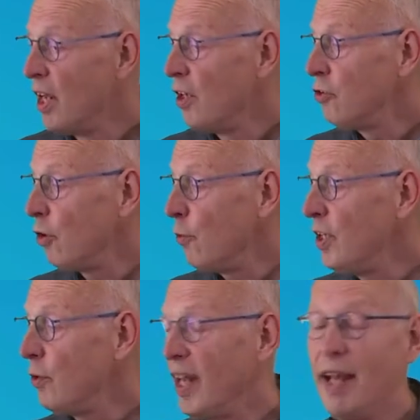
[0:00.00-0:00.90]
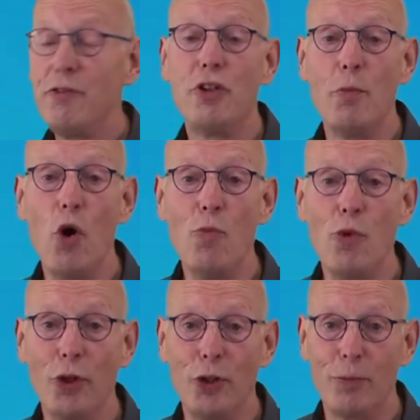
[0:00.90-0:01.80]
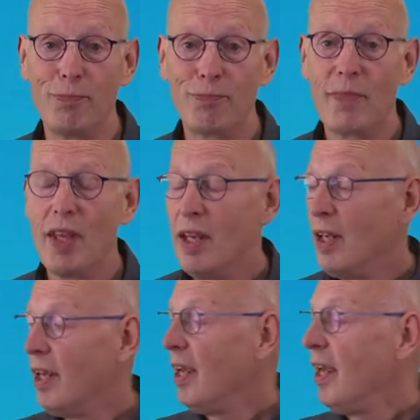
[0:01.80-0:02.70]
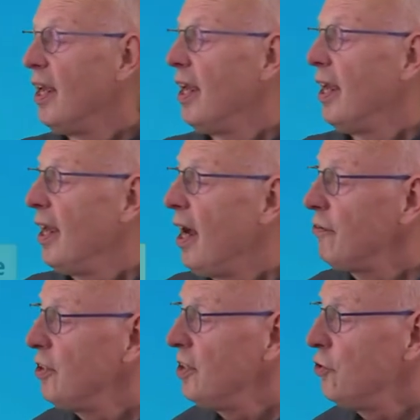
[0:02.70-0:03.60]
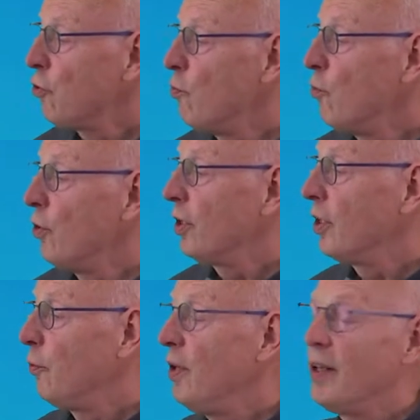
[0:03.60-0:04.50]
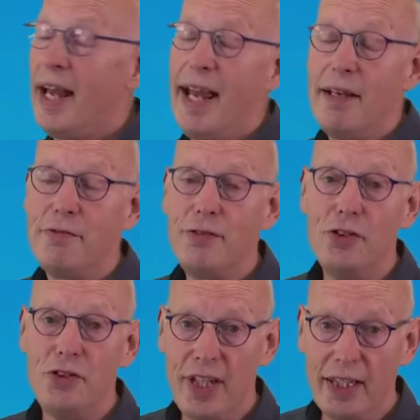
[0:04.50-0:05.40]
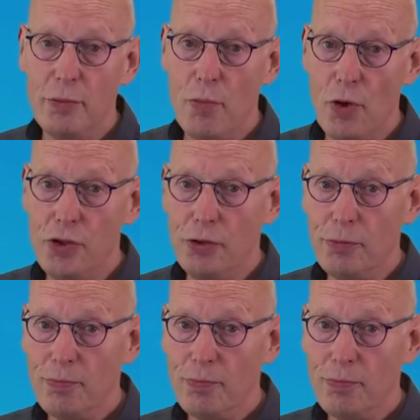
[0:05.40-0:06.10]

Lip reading: So we will have some homework. After this homework, we will have the second module.